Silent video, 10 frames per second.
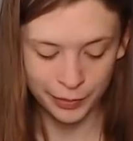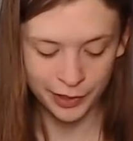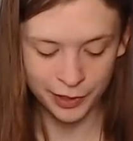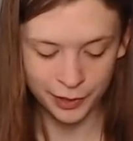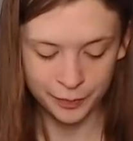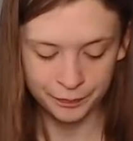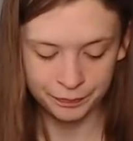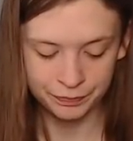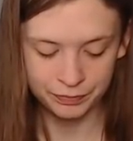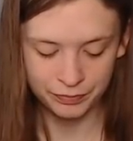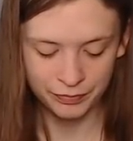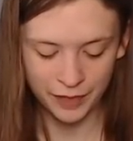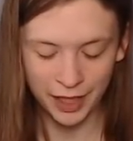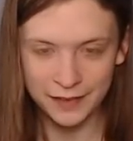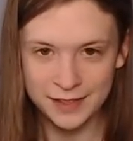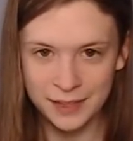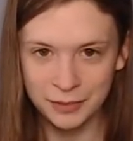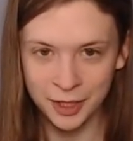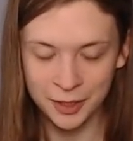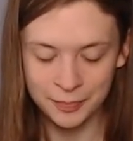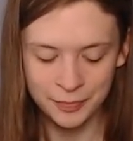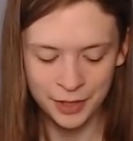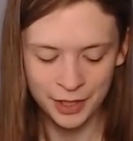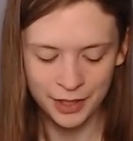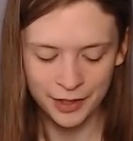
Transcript: but at the same time,